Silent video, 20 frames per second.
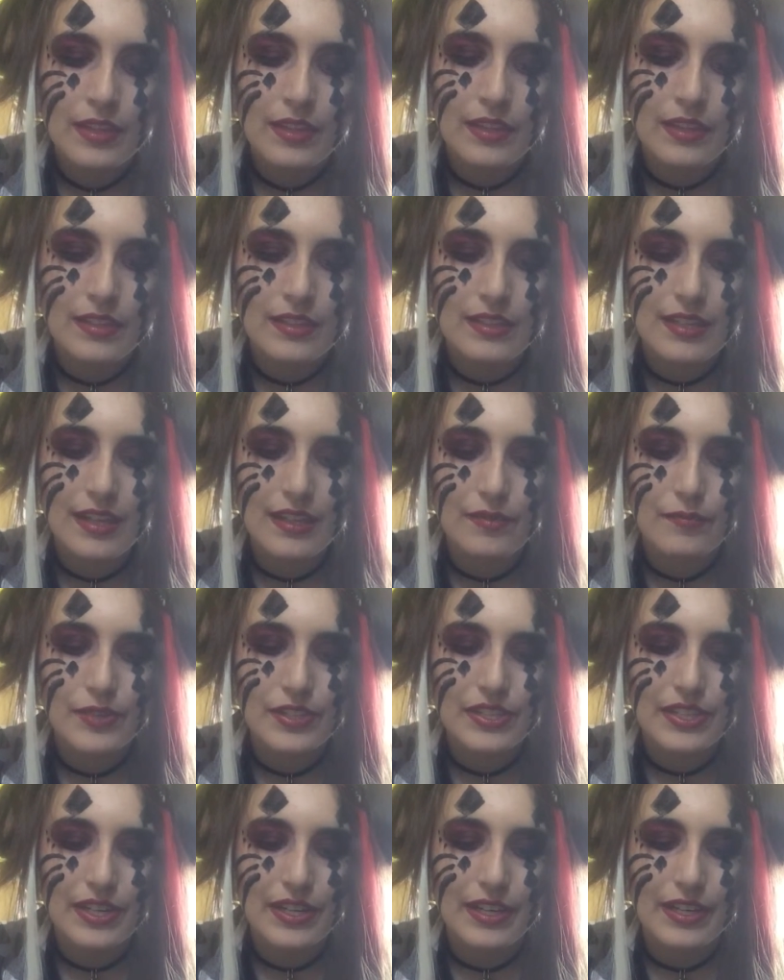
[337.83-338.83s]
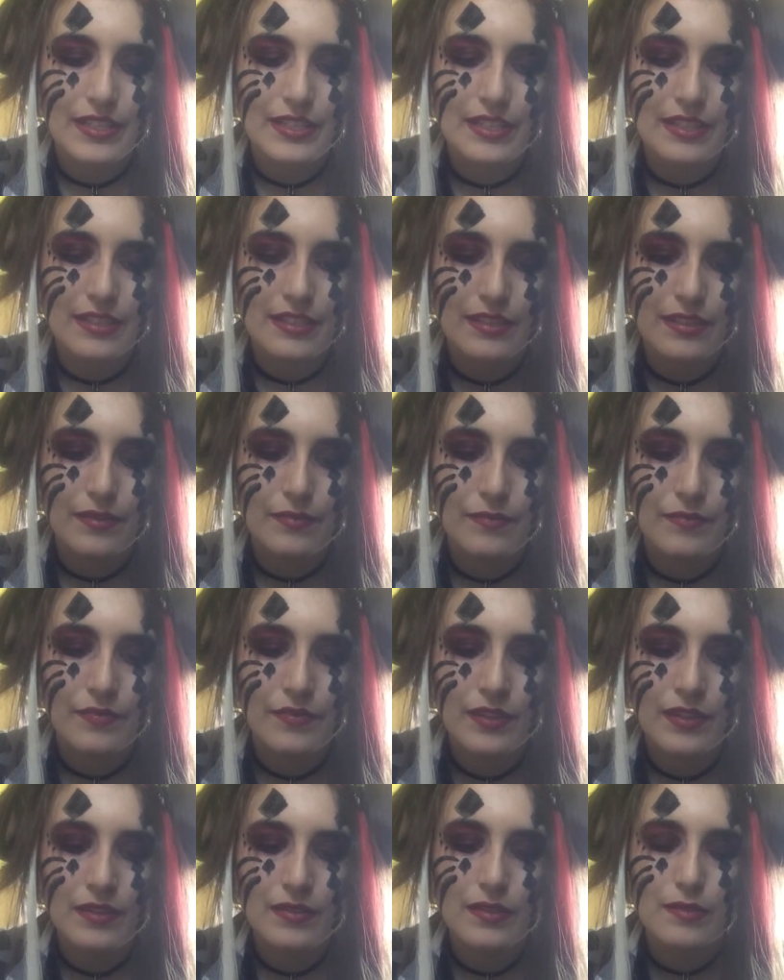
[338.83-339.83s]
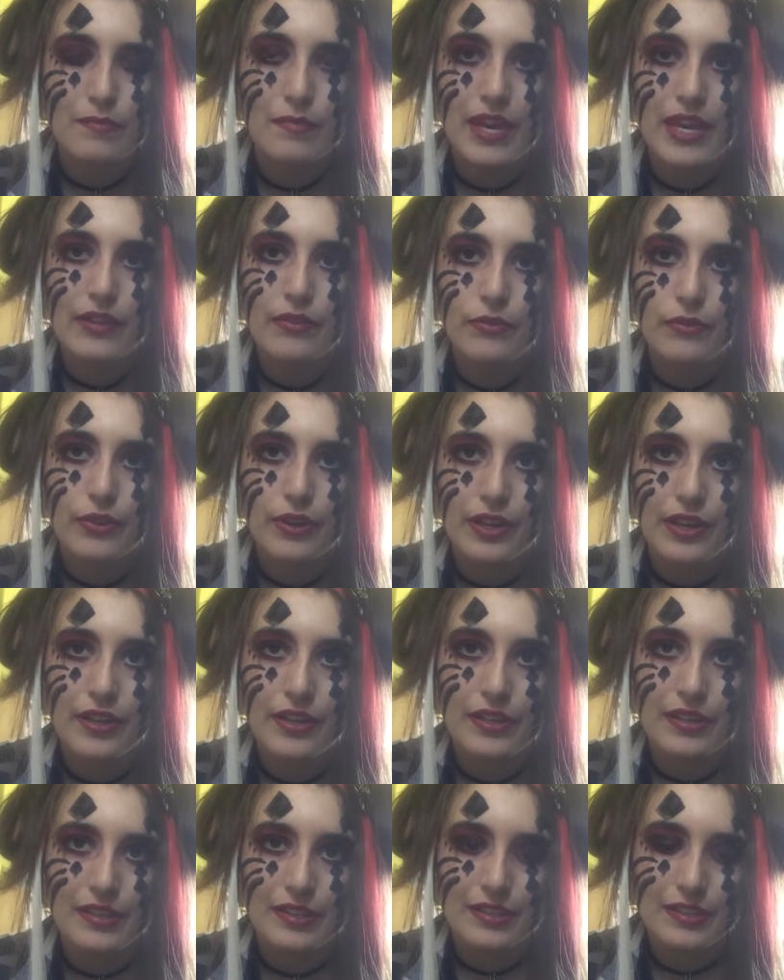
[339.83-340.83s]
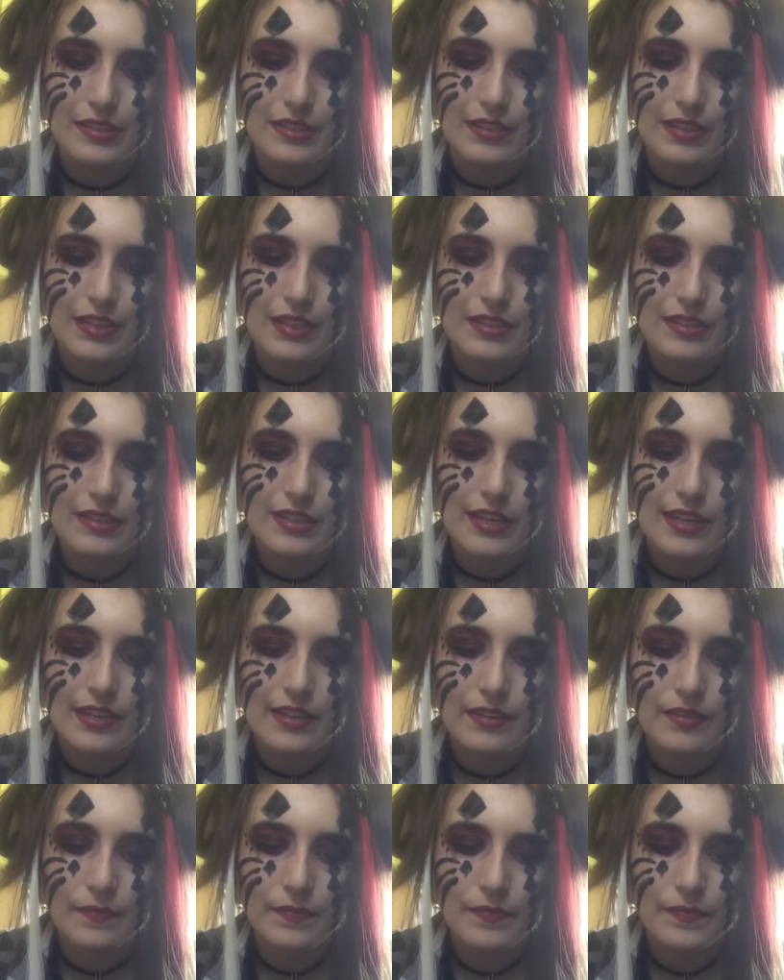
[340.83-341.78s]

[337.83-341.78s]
The integumentary system's main organ is the skin.